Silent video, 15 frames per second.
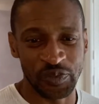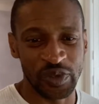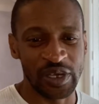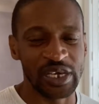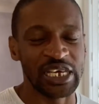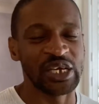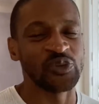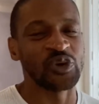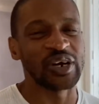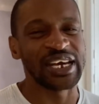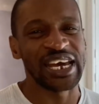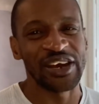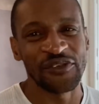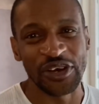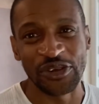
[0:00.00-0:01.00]
In
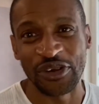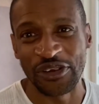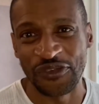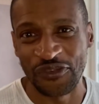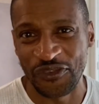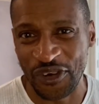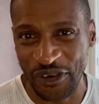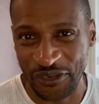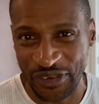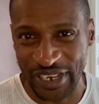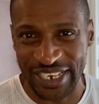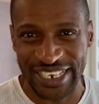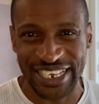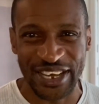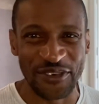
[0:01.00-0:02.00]
whatever you're involved in,
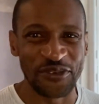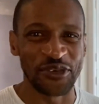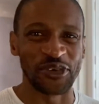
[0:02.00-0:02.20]
if